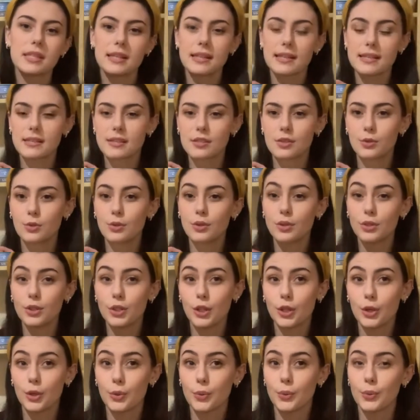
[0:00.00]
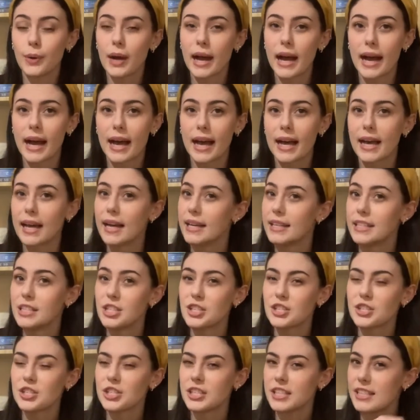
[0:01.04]
to this school new
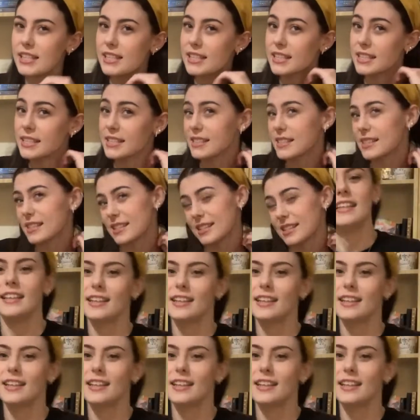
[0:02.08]
and she's